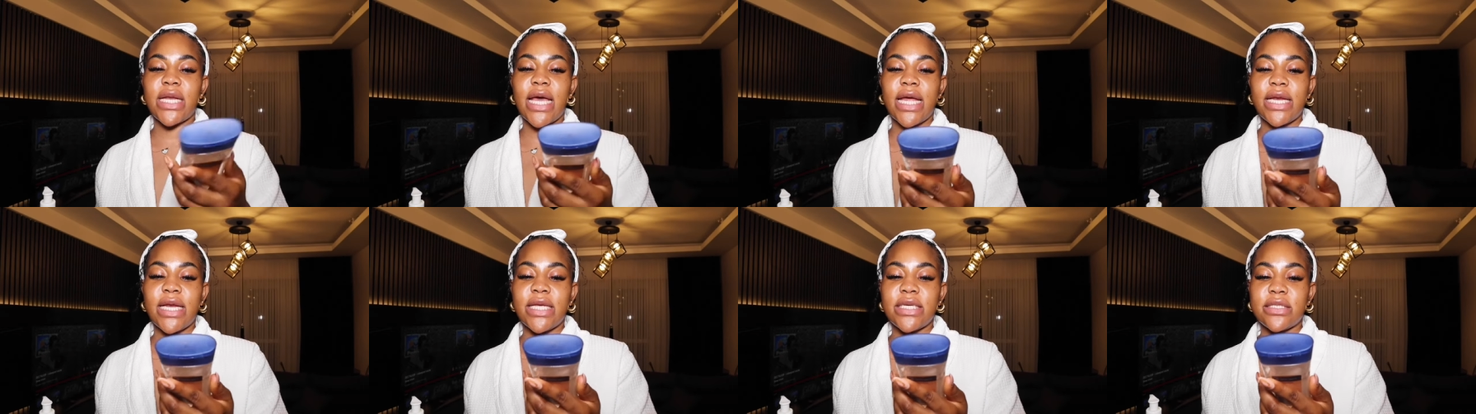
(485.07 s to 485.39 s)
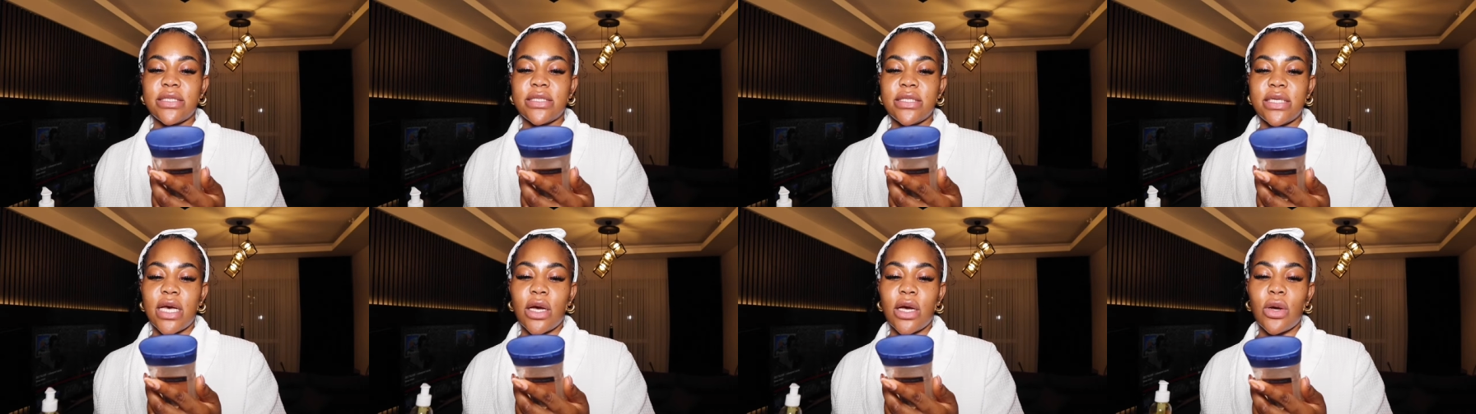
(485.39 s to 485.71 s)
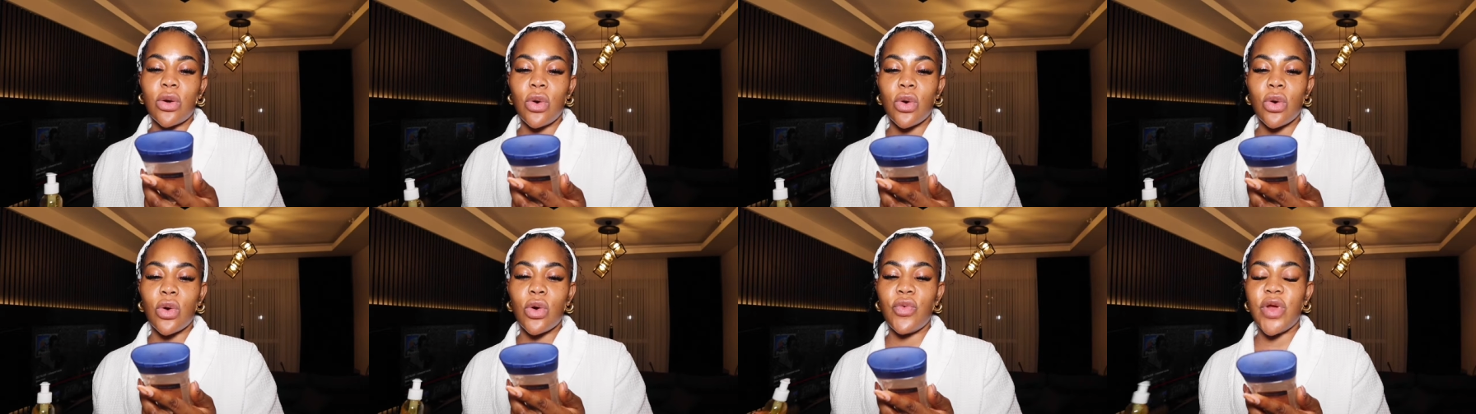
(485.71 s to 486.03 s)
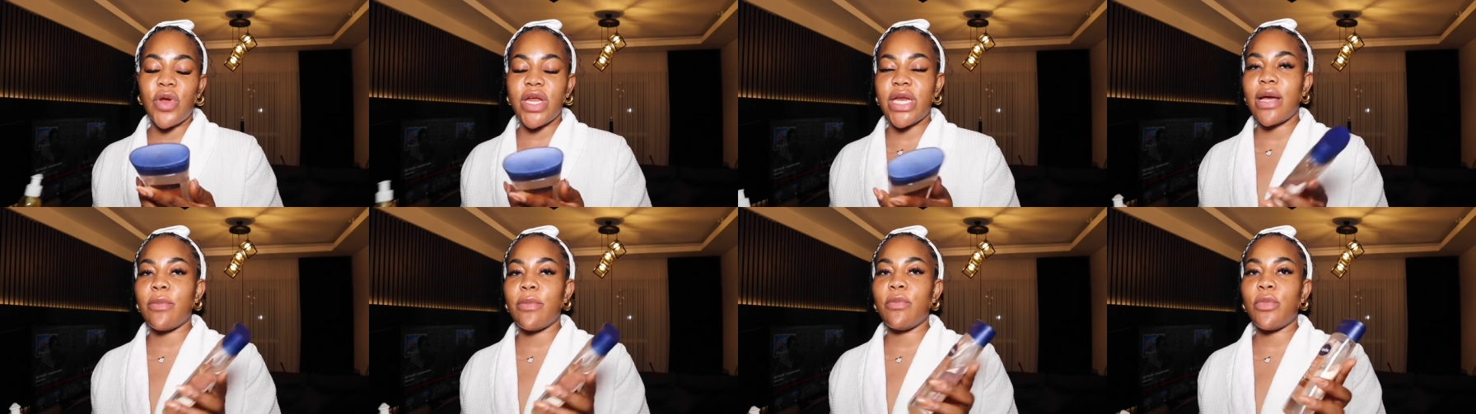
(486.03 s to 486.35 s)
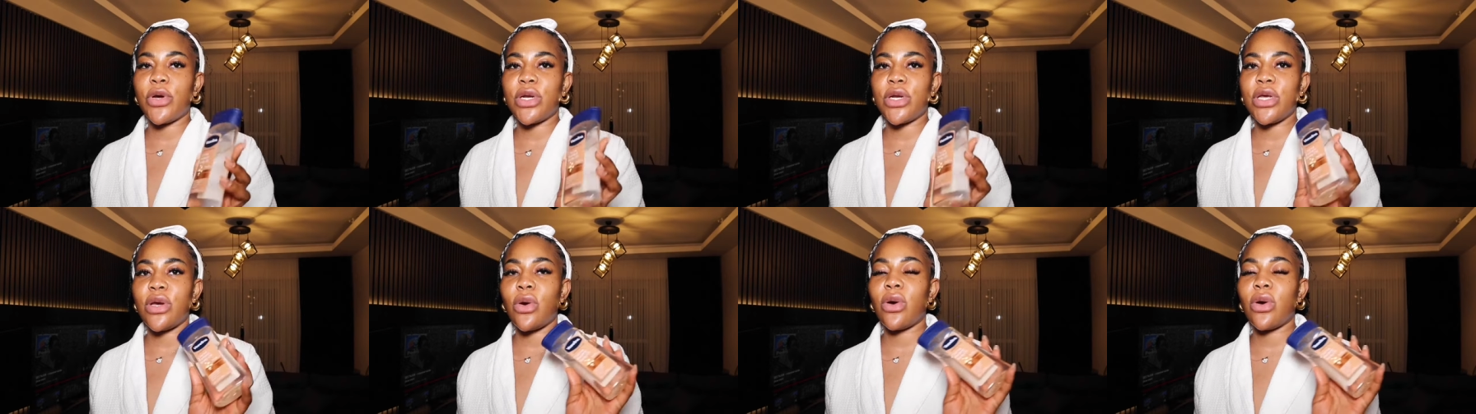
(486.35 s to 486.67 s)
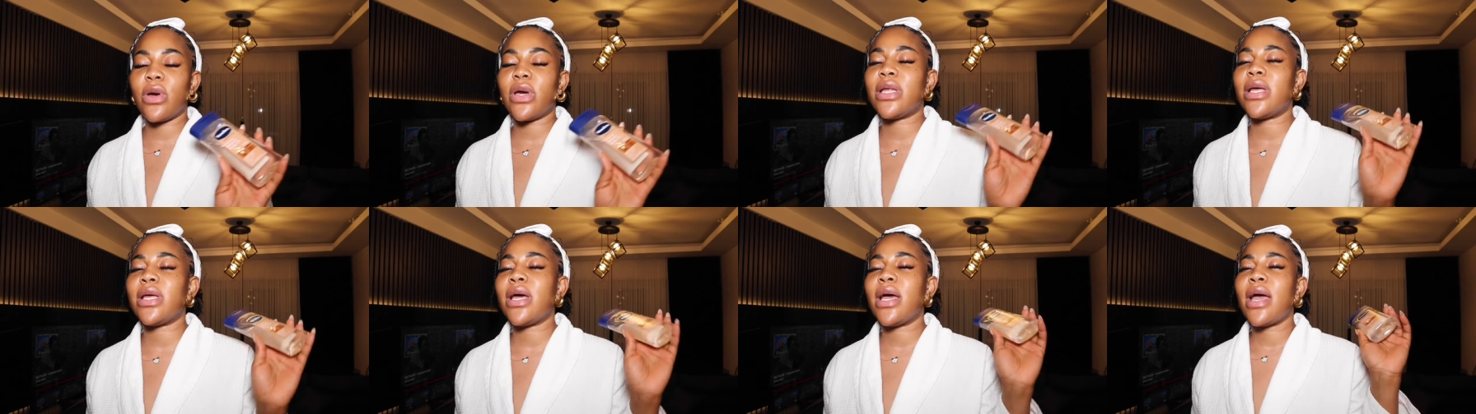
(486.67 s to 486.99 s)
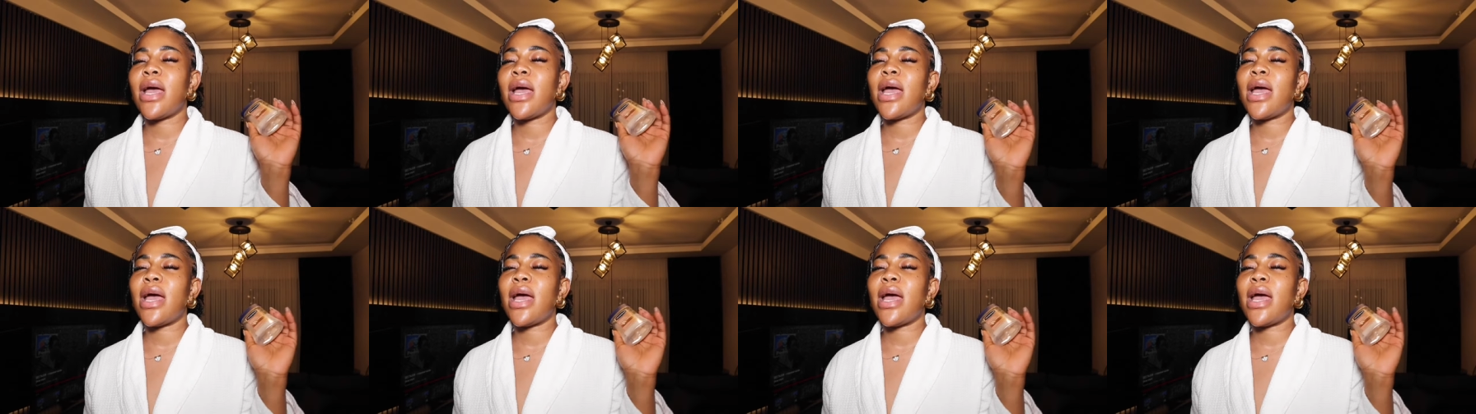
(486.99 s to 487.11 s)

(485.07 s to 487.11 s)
and it's their cocoa radiant body oil.